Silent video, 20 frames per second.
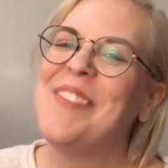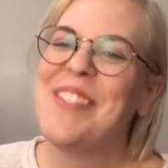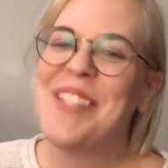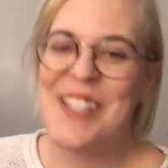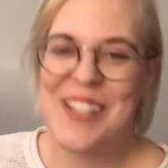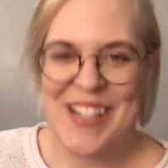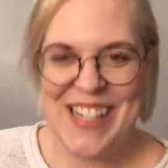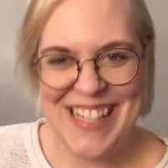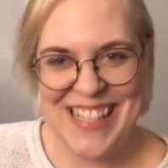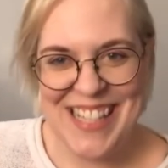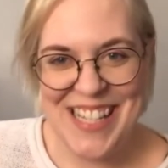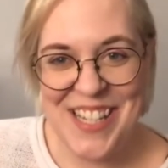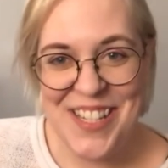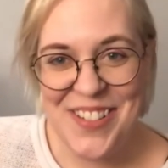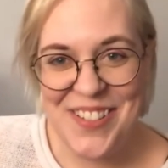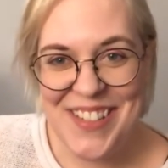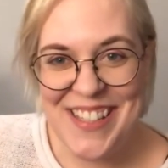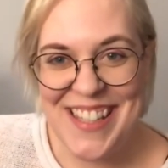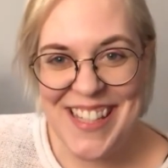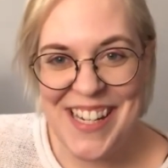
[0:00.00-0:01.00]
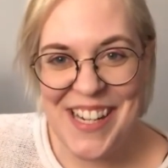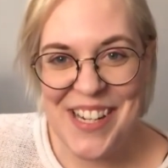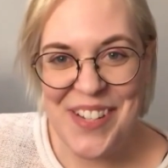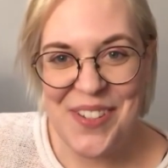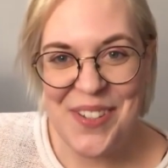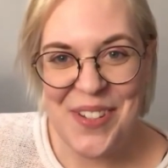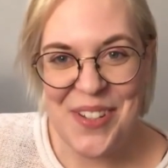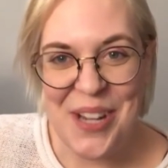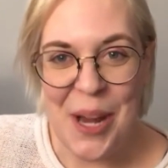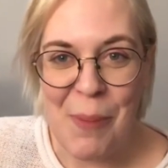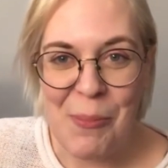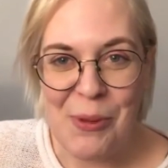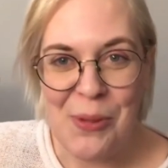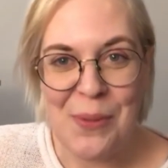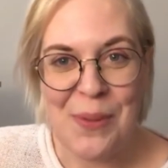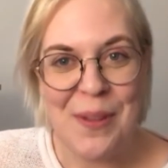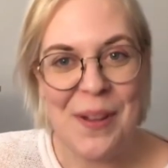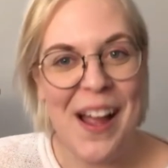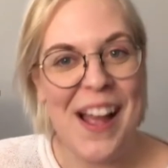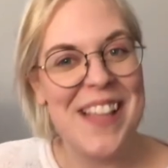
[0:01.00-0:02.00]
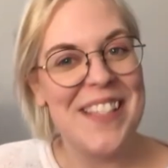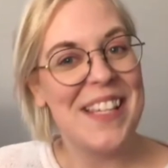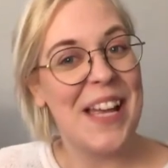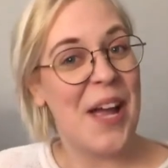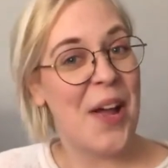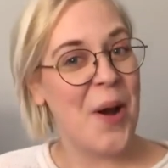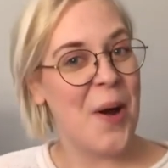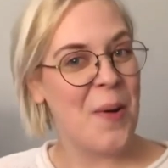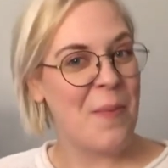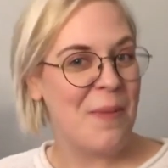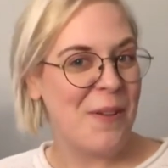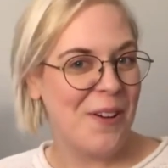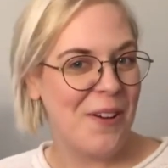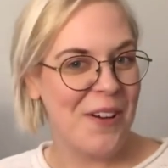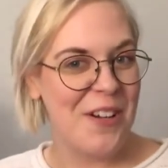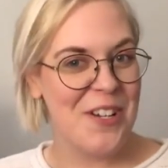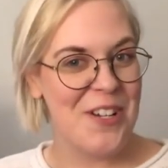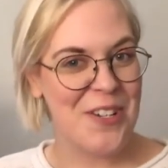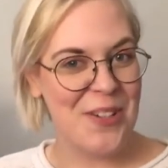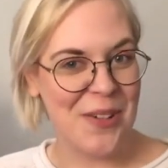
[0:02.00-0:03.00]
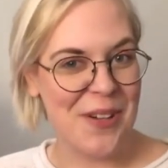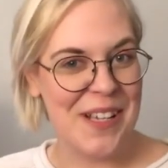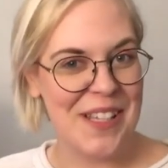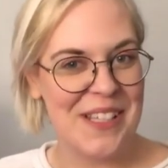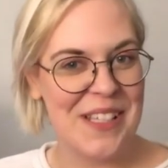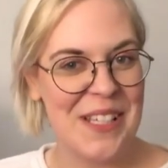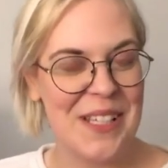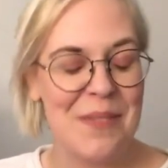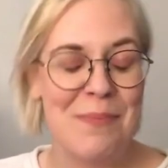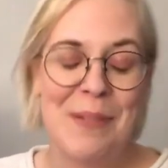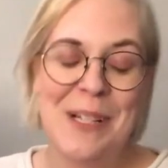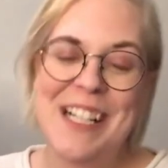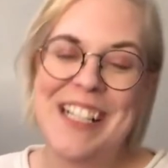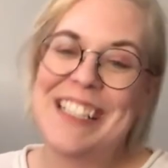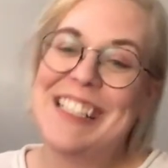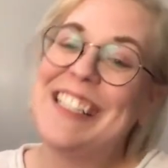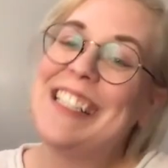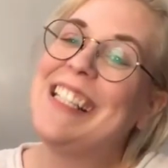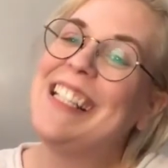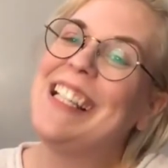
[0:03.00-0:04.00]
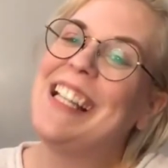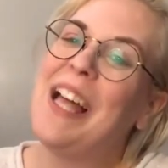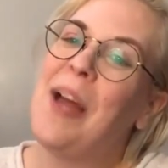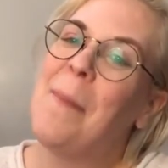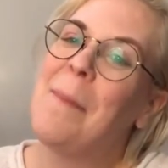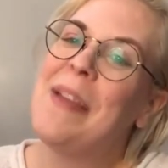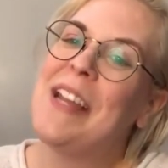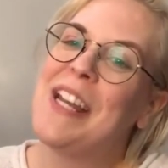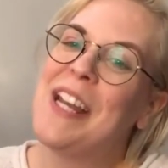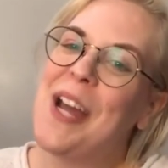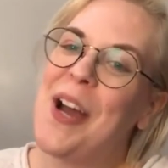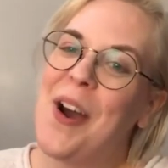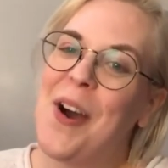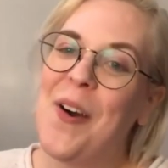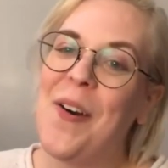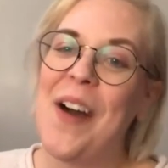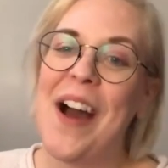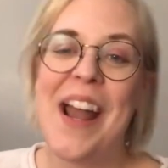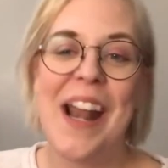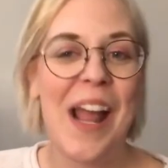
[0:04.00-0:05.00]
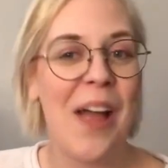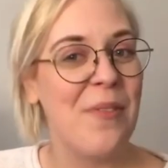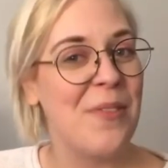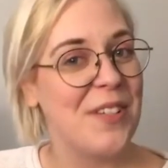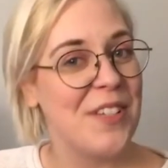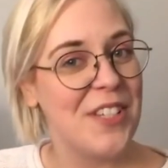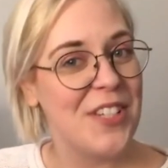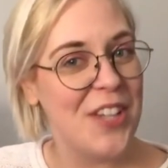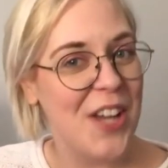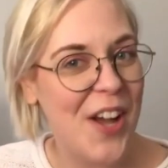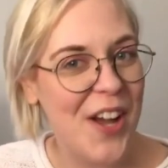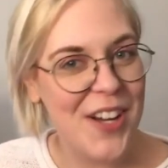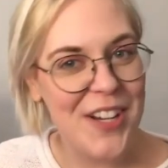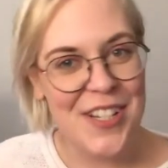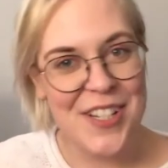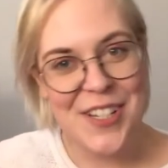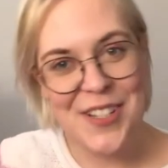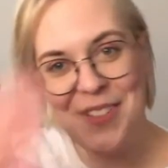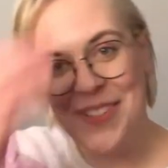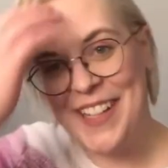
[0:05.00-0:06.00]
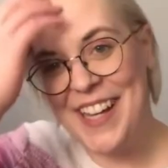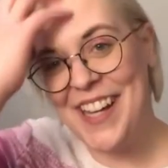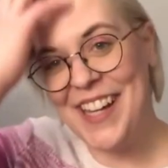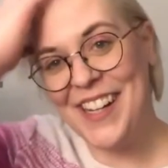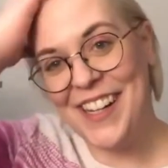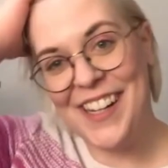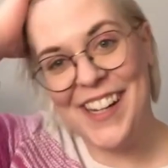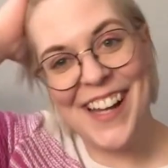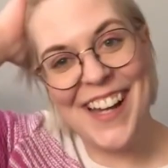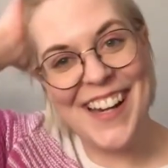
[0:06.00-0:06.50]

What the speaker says: So excited to read the next 2 chapters with you guys. I hope you're enjoying this book. Let me know and I will talk to you later.